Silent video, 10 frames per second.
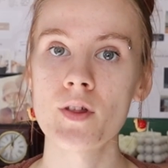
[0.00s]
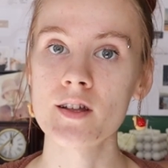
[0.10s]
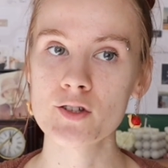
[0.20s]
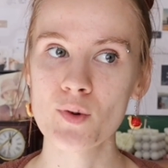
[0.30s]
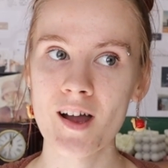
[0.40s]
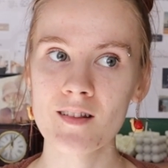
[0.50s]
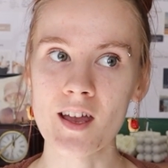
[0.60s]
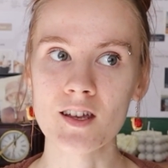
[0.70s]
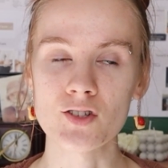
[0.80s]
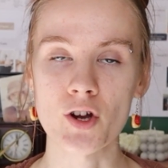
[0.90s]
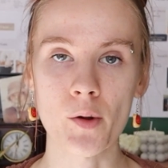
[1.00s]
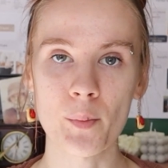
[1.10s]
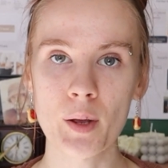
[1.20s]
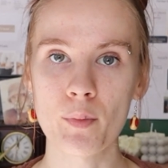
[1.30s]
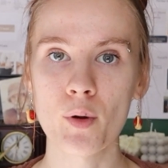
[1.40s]
that's why like certain
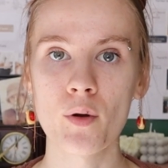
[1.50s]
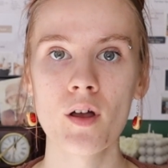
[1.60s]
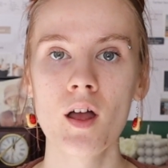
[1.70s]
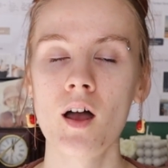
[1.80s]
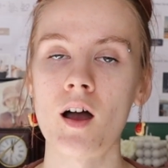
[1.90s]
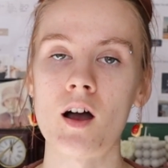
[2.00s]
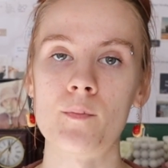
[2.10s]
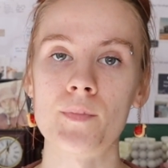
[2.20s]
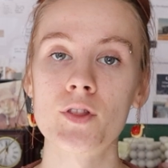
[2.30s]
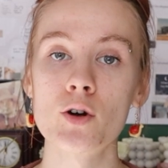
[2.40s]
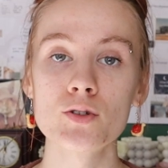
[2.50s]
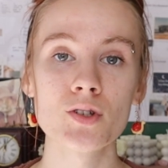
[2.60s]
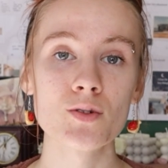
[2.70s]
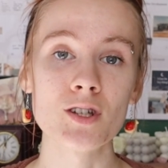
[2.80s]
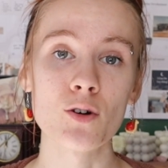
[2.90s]
people, those
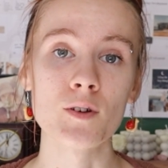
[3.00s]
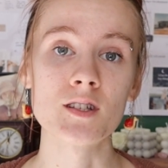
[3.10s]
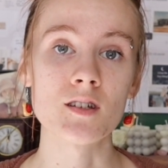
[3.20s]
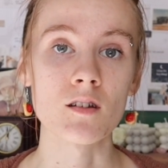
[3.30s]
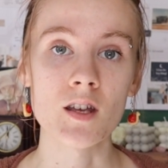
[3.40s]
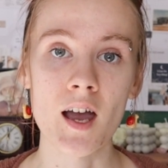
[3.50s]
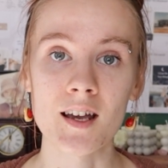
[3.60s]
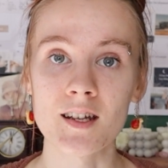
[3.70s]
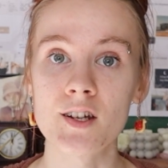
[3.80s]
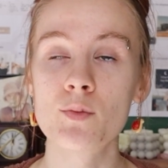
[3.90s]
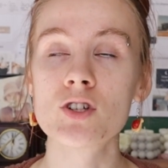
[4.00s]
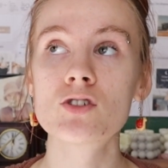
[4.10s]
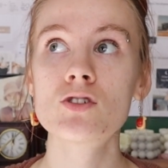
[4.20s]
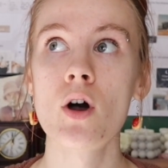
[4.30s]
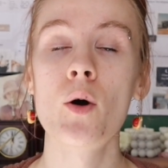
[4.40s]
who deal with celiac need to be
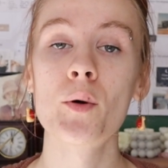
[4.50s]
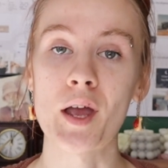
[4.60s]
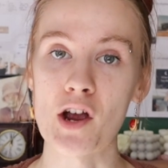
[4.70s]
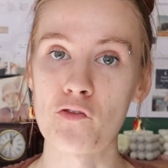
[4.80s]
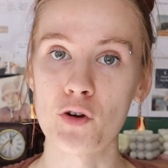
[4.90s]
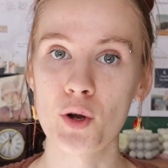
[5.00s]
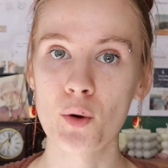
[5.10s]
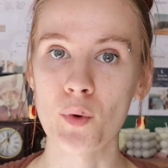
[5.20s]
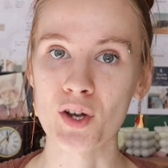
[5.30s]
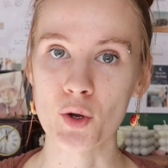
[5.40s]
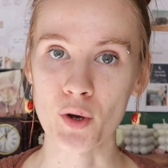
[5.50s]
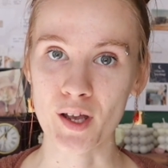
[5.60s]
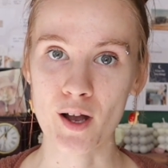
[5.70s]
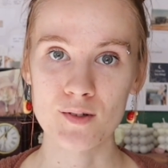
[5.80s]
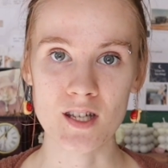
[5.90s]
so careful when
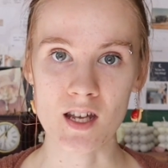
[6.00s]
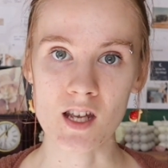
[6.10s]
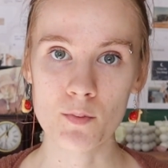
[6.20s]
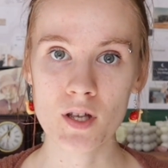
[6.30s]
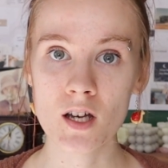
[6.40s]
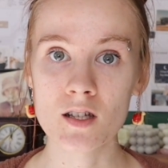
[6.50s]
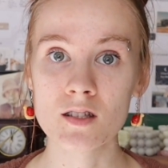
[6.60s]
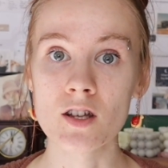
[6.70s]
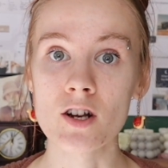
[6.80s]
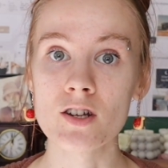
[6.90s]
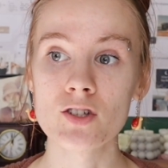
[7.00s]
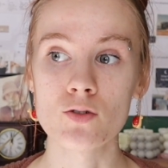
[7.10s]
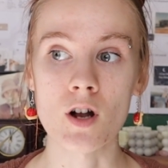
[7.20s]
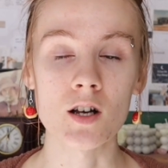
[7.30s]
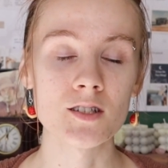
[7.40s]
going out to eat, because there is
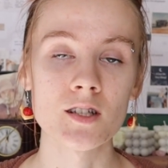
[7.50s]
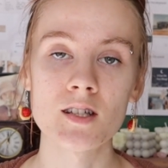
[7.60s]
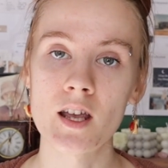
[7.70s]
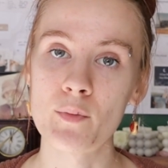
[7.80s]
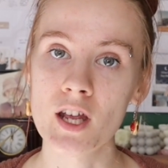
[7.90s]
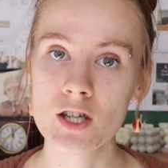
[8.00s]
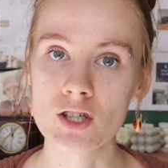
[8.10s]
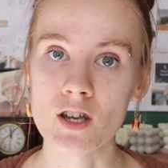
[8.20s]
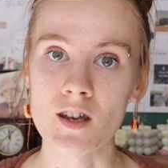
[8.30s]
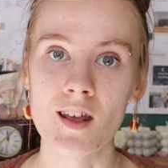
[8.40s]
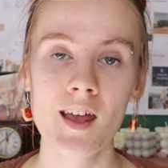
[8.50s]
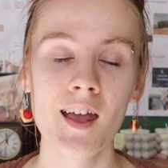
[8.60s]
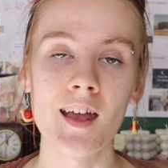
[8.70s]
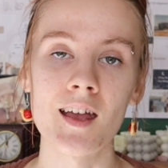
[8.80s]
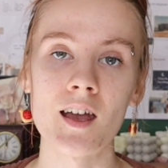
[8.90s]
cross-contamination.
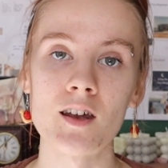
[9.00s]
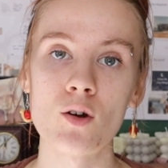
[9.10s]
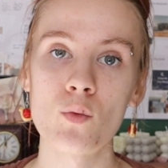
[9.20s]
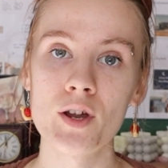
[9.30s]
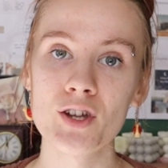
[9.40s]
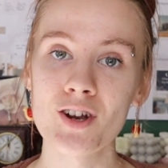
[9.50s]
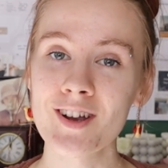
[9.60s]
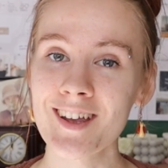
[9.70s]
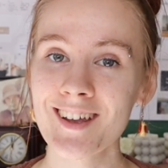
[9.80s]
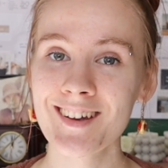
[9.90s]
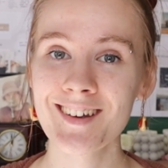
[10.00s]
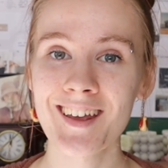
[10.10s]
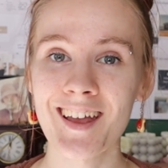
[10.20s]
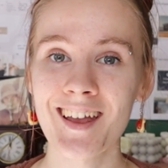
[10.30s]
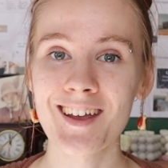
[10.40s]
And when you're
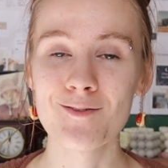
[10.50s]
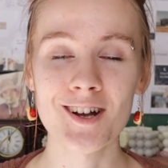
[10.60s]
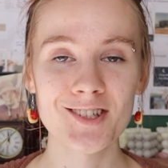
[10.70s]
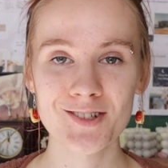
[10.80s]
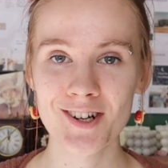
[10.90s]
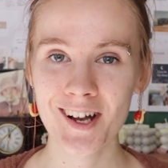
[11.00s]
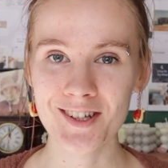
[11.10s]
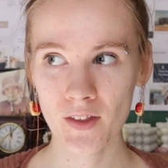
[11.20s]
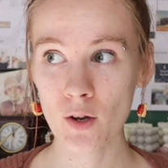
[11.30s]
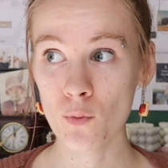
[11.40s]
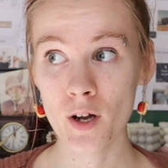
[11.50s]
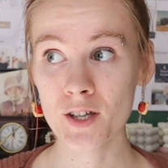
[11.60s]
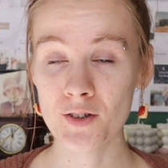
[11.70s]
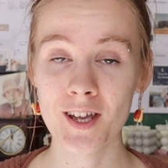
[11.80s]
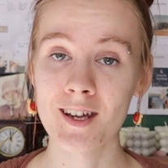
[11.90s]
in a restaurant,
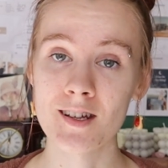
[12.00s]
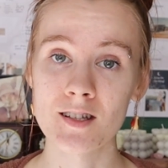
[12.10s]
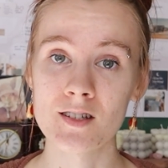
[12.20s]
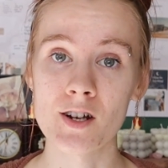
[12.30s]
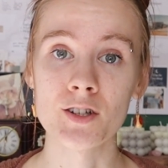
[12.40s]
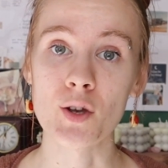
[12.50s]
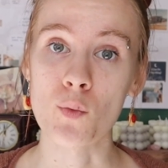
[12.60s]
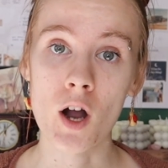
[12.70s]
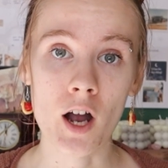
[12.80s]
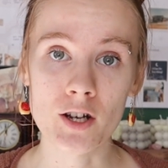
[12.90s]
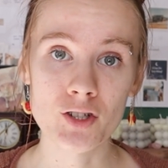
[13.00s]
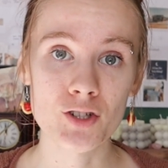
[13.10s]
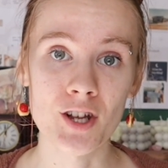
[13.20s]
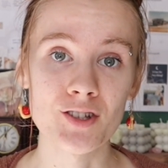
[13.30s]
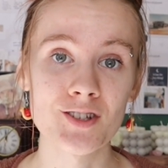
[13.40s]
one, you can't necessarily
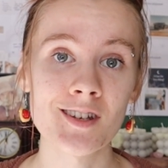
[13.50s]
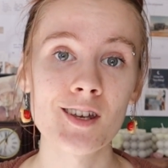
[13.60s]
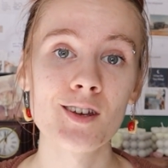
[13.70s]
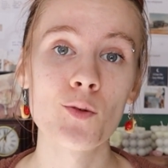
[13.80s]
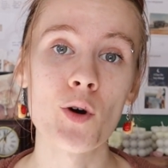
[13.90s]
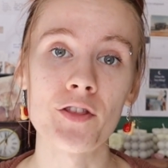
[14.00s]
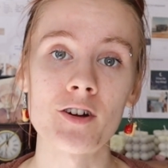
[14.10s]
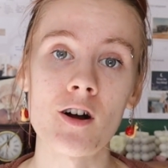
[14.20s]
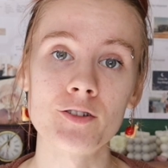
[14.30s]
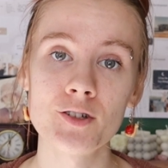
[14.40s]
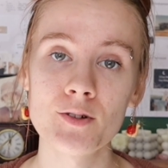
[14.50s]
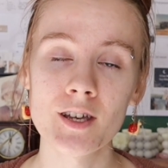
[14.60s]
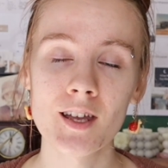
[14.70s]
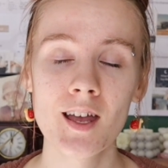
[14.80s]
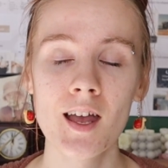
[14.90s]
watch and see what they're all
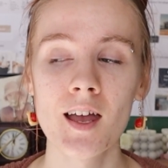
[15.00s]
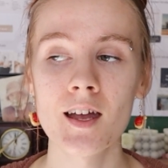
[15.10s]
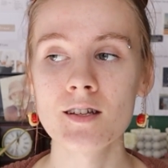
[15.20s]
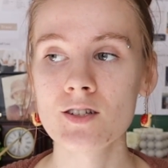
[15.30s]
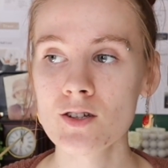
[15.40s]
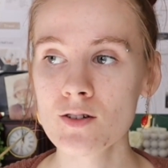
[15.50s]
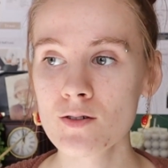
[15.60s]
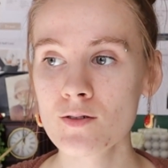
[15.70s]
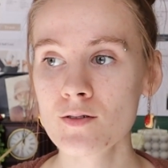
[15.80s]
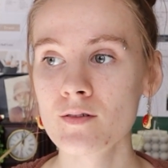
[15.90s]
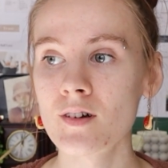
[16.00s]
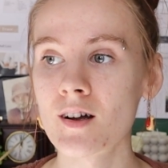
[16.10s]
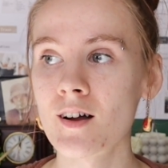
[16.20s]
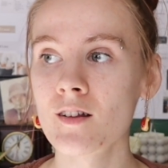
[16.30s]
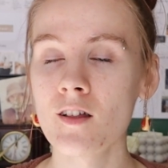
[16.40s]
doing, and two,
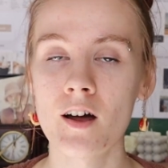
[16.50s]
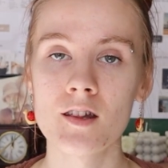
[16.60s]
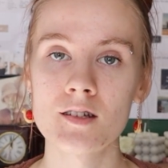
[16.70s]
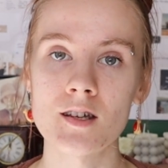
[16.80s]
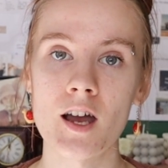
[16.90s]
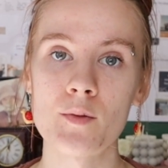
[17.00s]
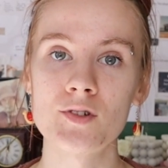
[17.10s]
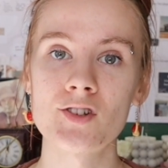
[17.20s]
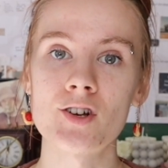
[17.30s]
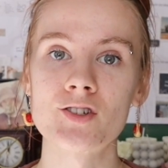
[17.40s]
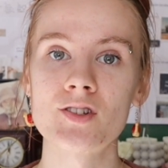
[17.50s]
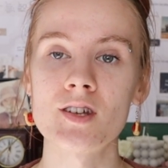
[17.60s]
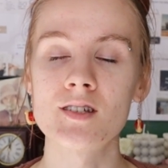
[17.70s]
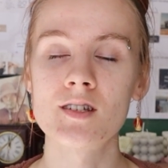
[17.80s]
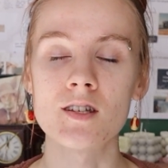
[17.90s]
a lot of the times there's
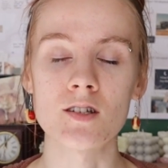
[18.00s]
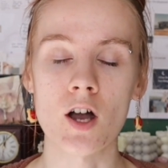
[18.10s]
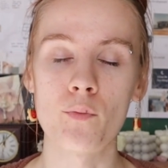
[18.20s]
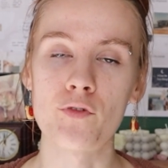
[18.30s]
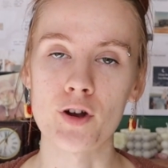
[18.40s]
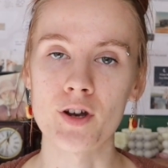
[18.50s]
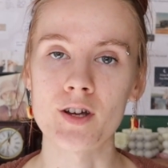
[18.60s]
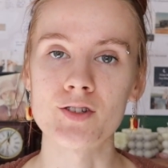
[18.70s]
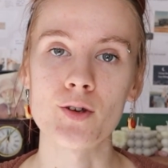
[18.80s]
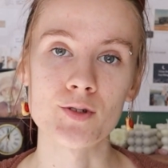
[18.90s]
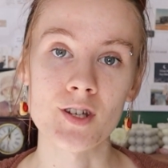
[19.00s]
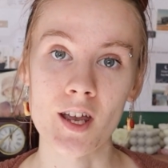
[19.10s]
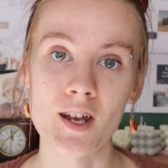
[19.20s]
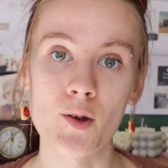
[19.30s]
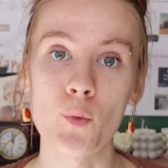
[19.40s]
this discomfort
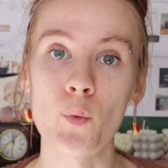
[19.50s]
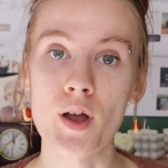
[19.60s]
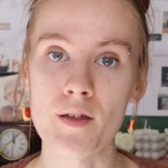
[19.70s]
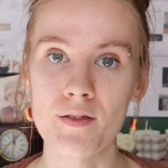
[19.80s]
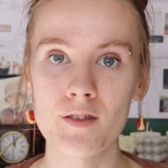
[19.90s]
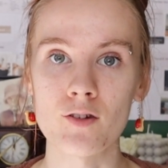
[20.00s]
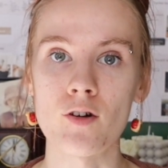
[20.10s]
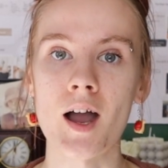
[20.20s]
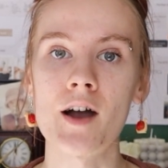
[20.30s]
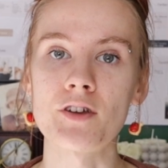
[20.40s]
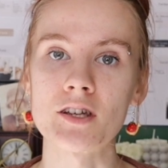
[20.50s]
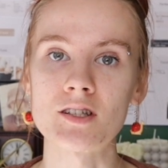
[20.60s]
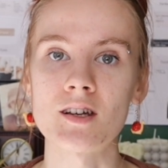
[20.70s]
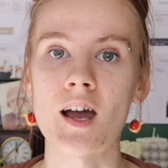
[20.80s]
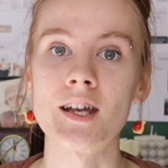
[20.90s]
associated with, you know, having
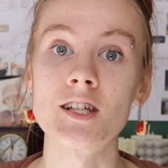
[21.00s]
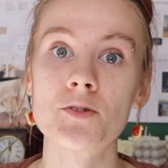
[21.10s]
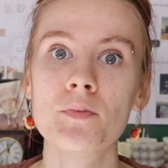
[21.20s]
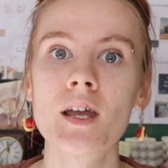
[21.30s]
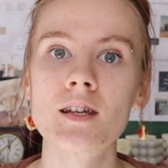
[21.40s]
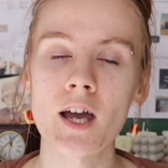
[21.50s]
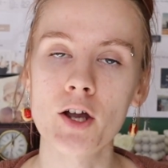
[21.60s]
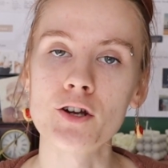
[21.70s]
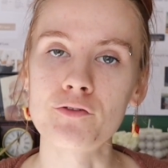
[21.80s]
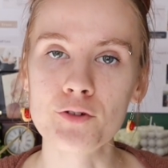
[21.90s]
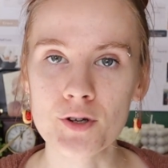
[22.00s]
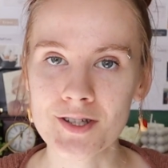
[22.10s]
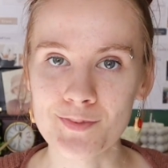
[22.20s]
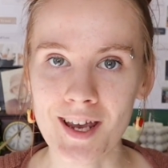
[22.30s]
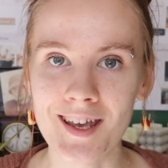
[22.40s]
to kind of demand how your food
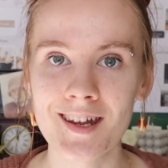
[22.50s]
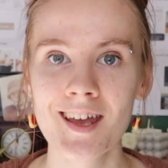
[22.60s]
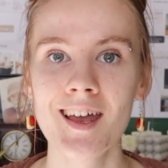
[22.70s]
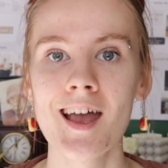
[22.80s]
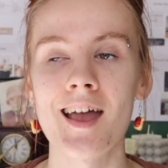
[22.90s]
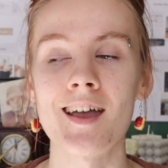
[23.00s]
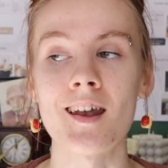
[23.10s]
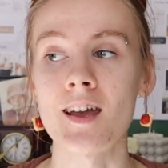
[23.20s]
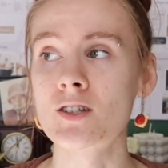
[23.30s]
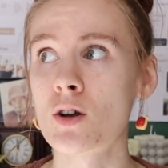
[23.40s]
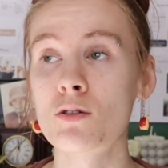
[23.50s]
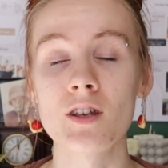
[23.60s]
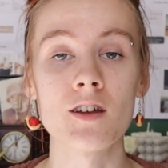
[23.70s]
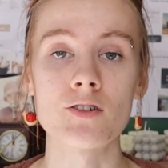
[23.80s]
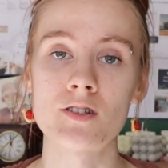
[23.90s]
is made, and I
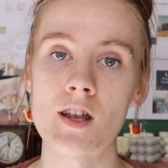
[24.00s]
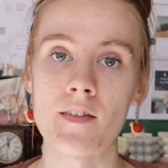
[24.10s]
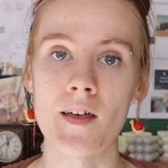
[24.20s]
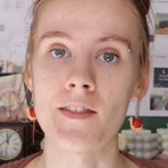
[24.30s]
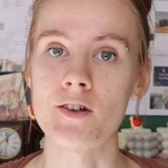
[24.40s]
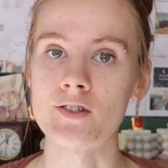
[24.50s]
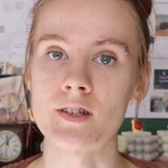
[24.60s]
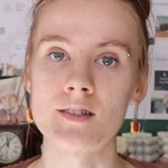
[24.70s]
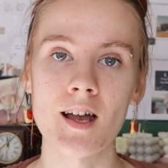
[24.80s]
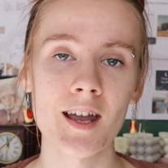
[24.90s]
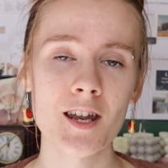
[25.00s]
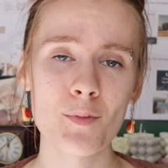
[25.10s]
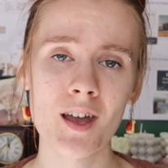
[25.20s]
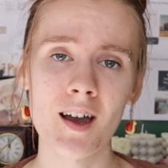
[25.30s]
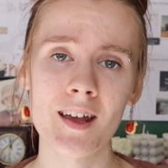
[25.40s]
totally understand that there's anxiety
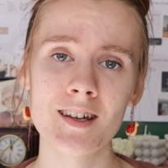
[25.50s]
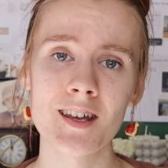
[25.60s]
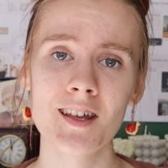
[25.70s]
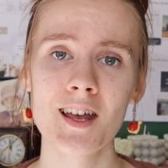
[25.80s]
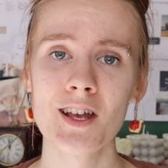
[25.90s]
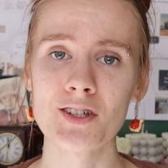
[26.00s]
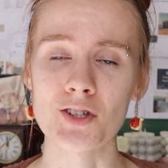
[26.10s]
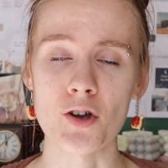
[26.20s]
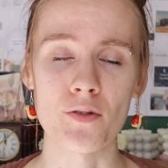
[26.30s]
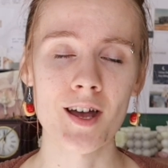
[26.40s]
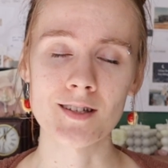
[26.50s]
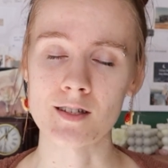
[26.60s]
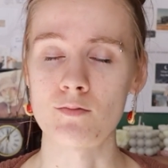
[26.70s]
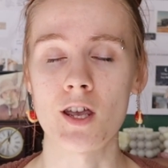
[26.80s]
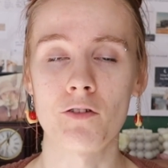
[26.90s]
behind it, so that
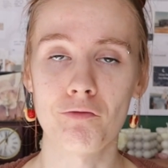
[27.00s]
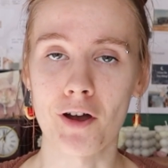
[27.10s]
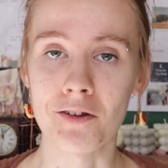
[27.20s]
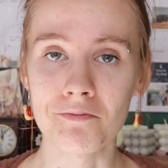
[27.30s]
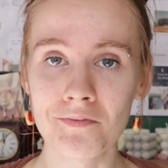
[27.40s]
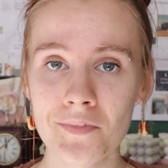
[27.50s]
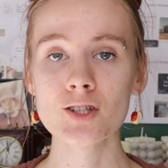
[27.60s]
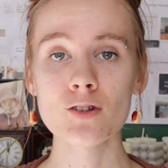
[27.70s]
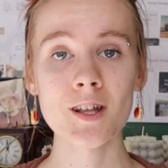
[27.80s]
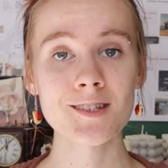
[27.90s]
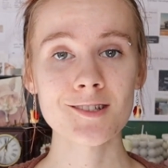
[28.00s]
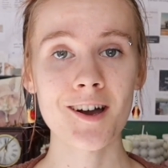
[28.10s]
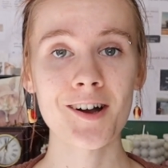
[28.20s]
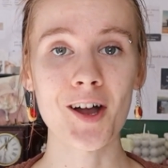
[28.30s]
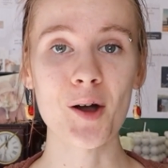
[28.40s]
doesn't make it fun. So let's talk